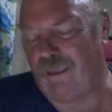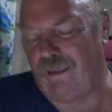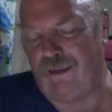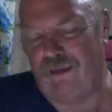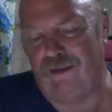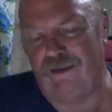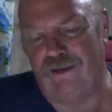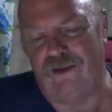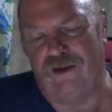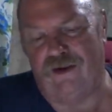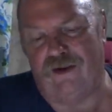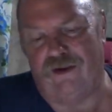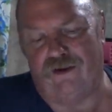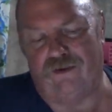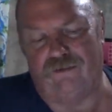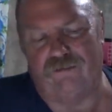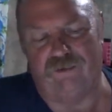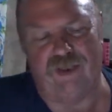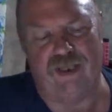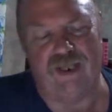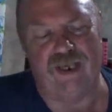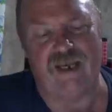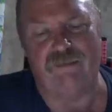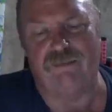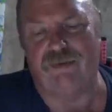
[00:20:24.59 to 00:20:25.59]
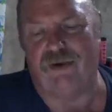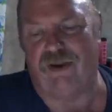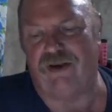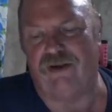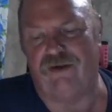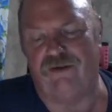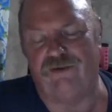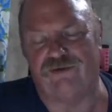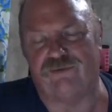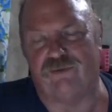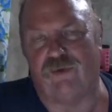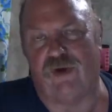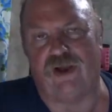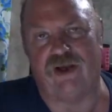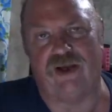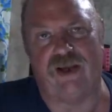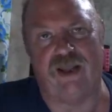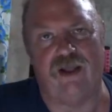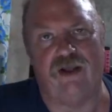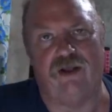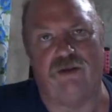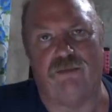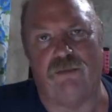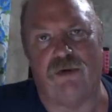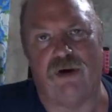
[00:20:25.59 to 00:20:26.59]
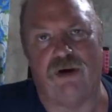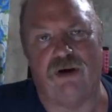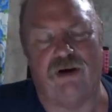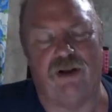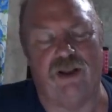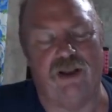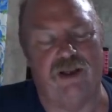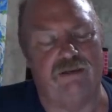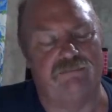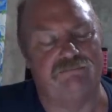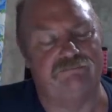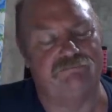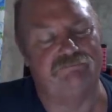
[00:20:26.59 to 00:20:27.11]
You know, anybody who's wanting to help Marley,